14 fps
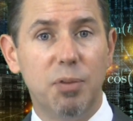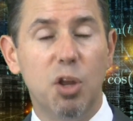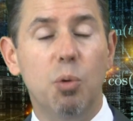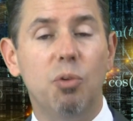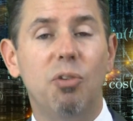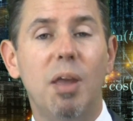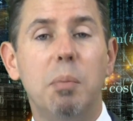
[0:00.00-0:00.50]
It
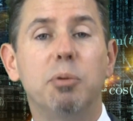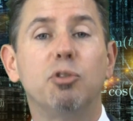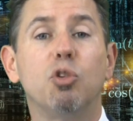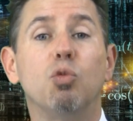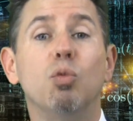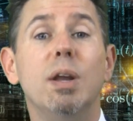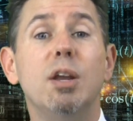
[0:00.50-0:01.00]
was able
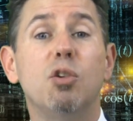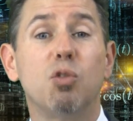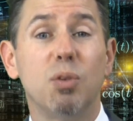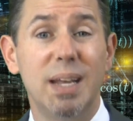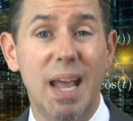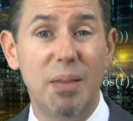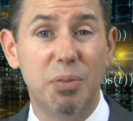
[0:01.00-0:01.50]
to
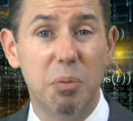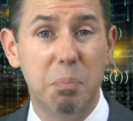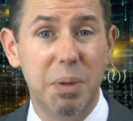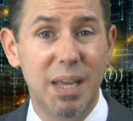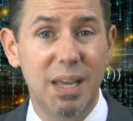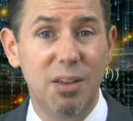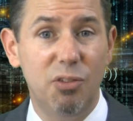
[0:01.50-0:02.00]
recreate the
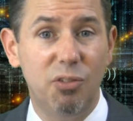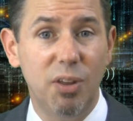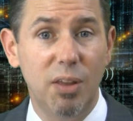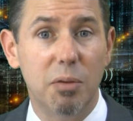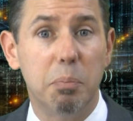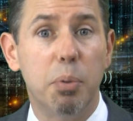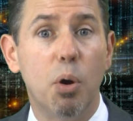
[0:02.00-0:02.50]

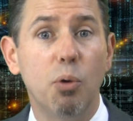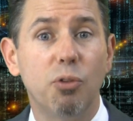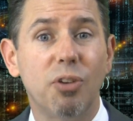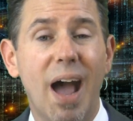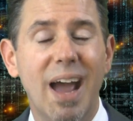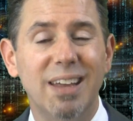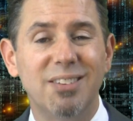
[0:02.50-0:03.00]
BEC, the
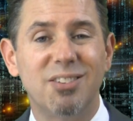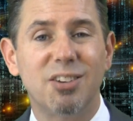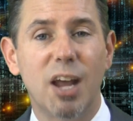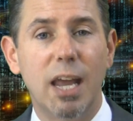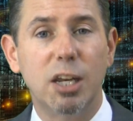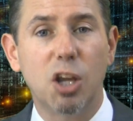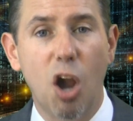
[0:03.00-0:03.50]

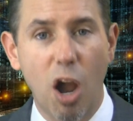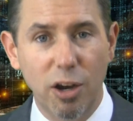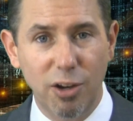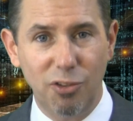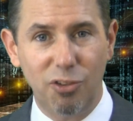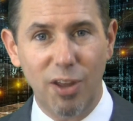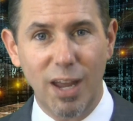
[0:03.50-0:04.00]
Bose-Einstein
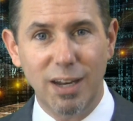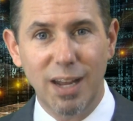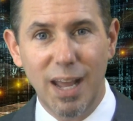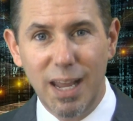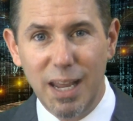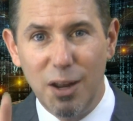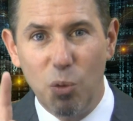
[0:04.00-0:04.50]
condensate,
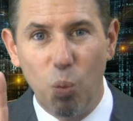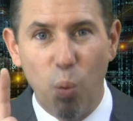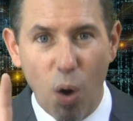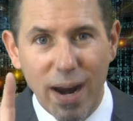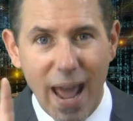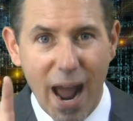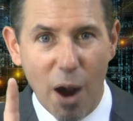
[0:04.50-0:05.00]
in
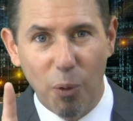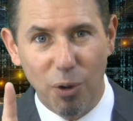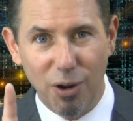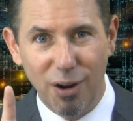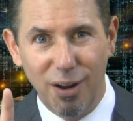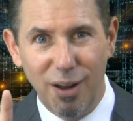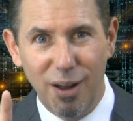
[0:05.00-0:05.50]
one
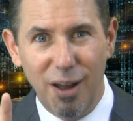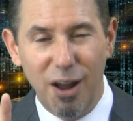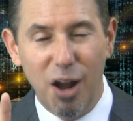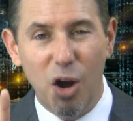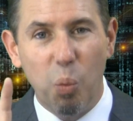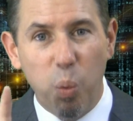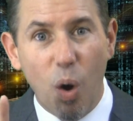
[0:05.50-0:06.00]
hour
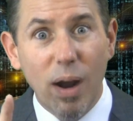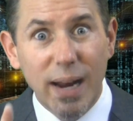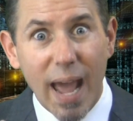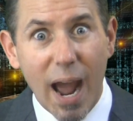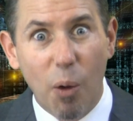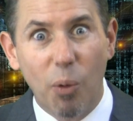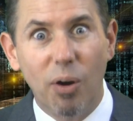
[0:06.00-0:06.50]
uh, one
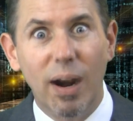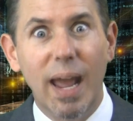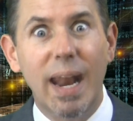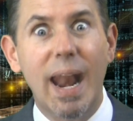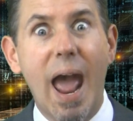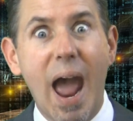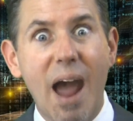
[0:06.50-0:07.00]
hour.
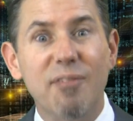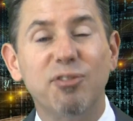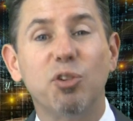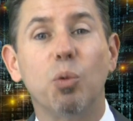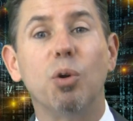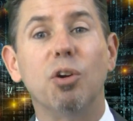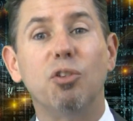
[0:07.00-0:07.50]
And
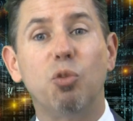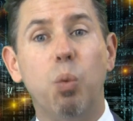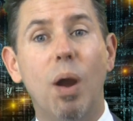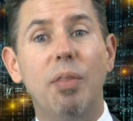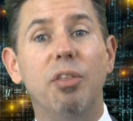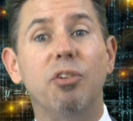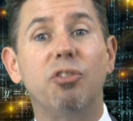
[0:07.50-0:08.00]
afterwards,
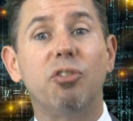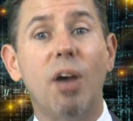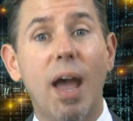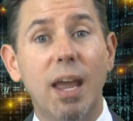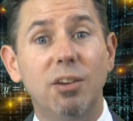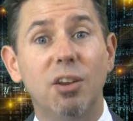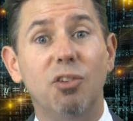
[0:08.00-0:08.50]
when the
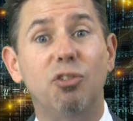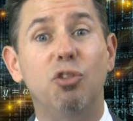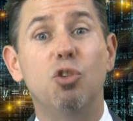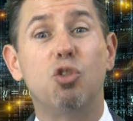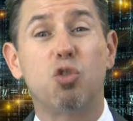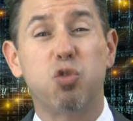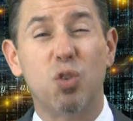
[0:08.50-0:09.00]
scientists
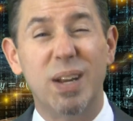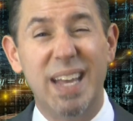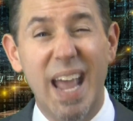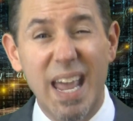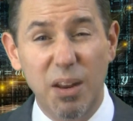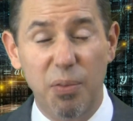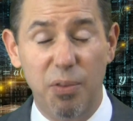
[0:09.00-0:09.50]
who
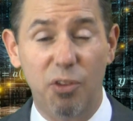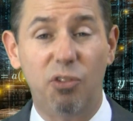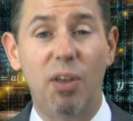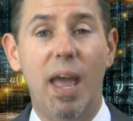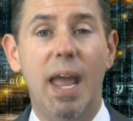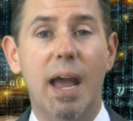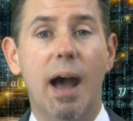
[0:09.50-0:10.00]
created this
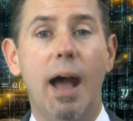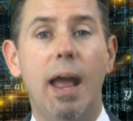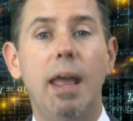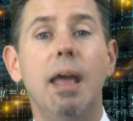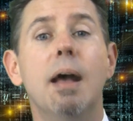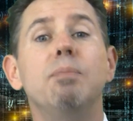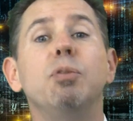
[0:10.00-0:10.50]

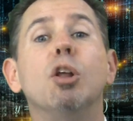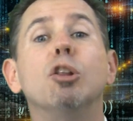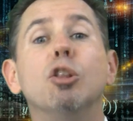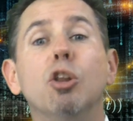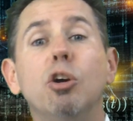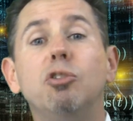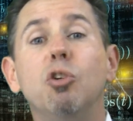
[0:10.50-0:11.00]
AI
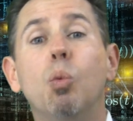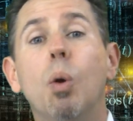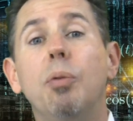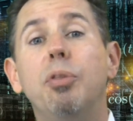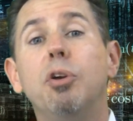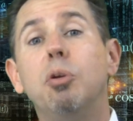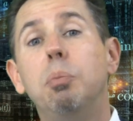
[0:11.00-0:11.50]
looked at
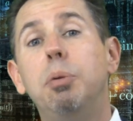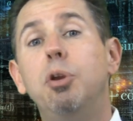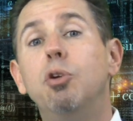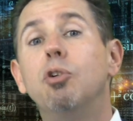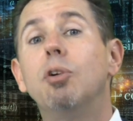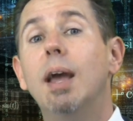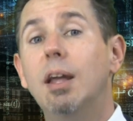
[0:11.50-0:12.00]
what the
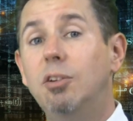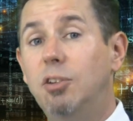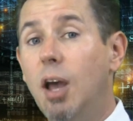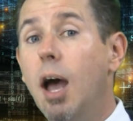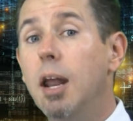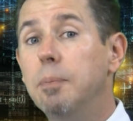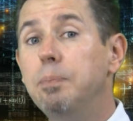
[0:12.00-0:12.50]
computer had
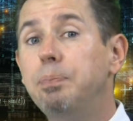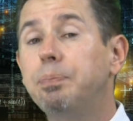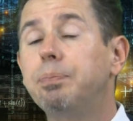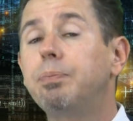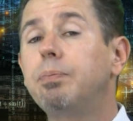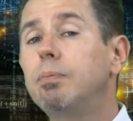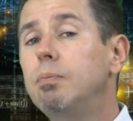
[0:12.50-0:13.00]
done
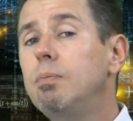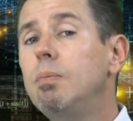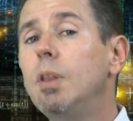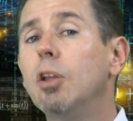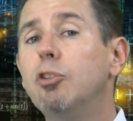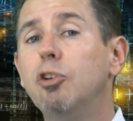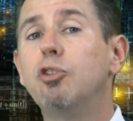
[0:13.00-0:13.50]

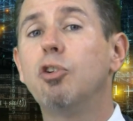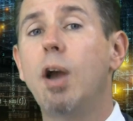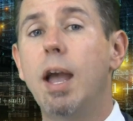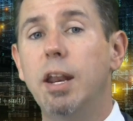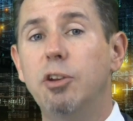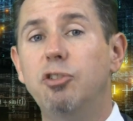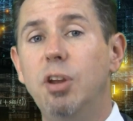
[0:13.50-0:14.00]
to
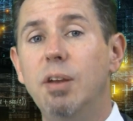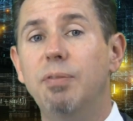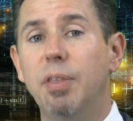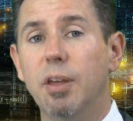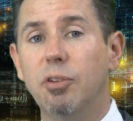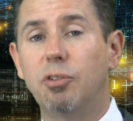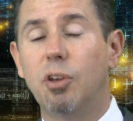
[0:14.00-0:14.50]
try and achieve
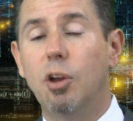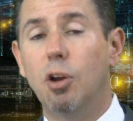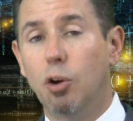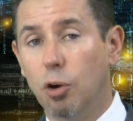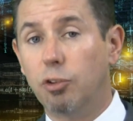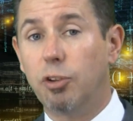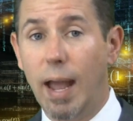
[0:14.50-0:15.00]
this,
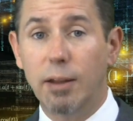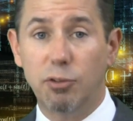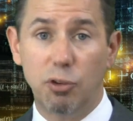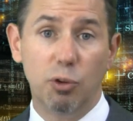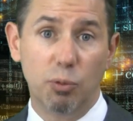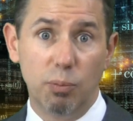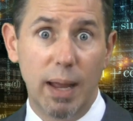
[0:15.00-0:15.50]
or to,
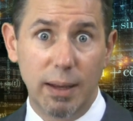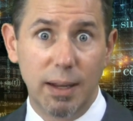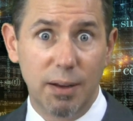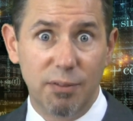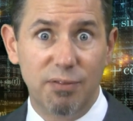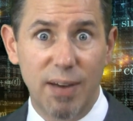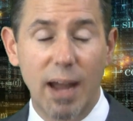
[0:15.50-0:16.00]
to
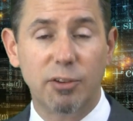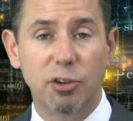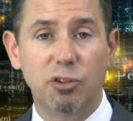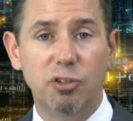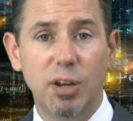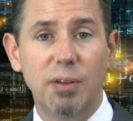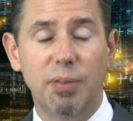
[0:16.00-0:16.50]
in fact
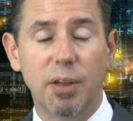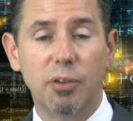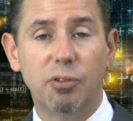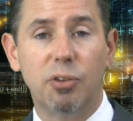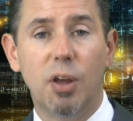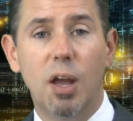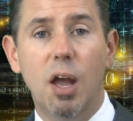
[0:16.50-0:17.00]
achieve
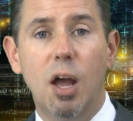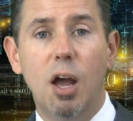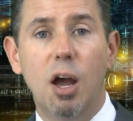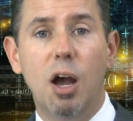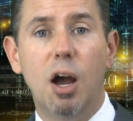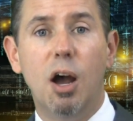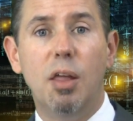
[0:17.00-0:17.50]
this,
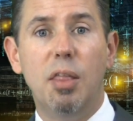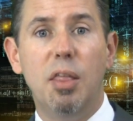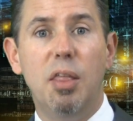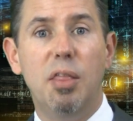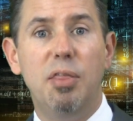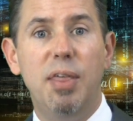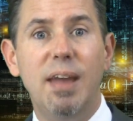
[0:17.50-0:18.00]
uh,
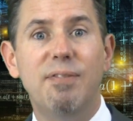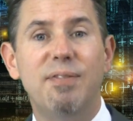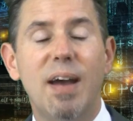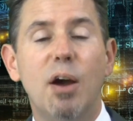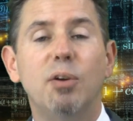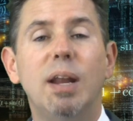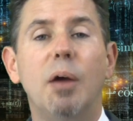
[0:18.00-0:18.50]
they
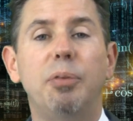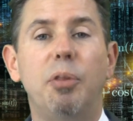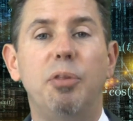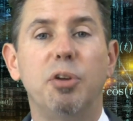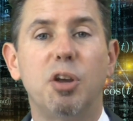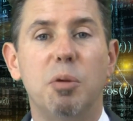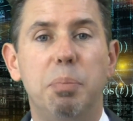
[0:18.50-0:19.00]
found out
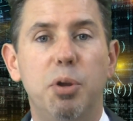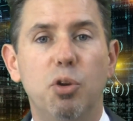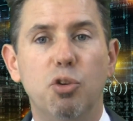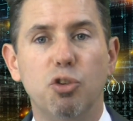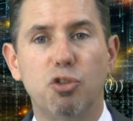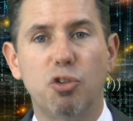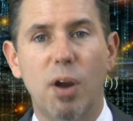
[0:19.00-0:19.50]
that the
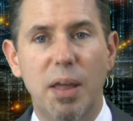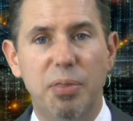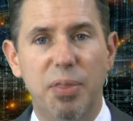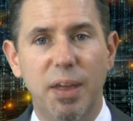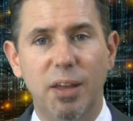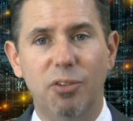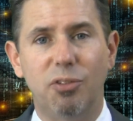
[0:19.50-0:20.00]
computer tried
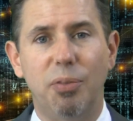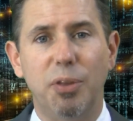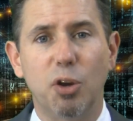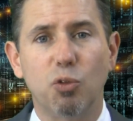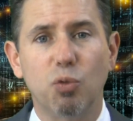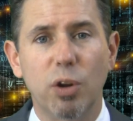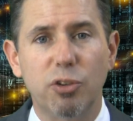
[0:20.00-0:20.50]
things that
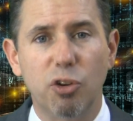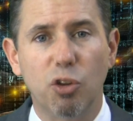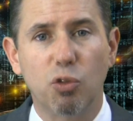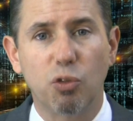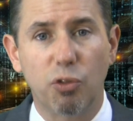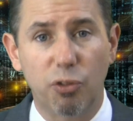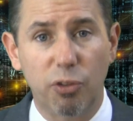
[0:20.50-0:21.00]
the
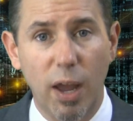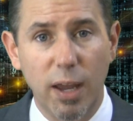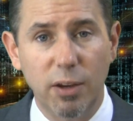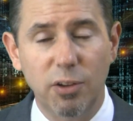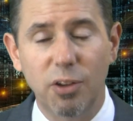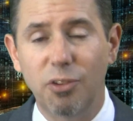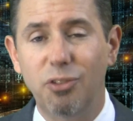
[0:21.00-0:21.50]
original
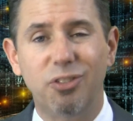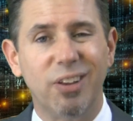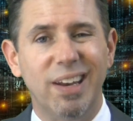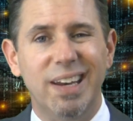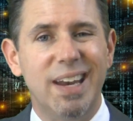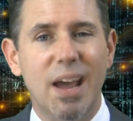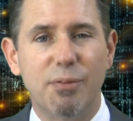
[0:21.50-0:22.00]
scientists
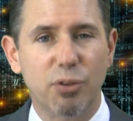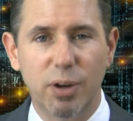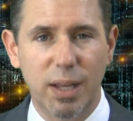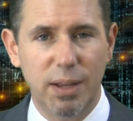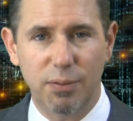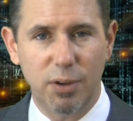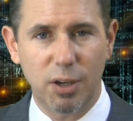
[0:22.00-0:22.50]
never
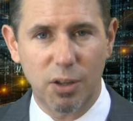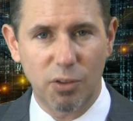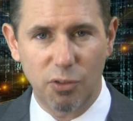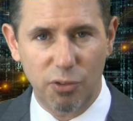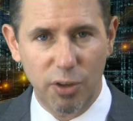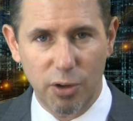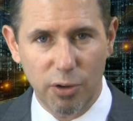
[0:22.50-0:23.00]
even
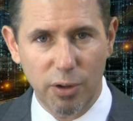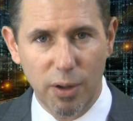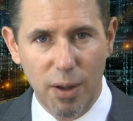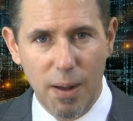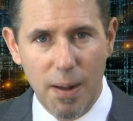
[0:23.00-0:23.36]
considered.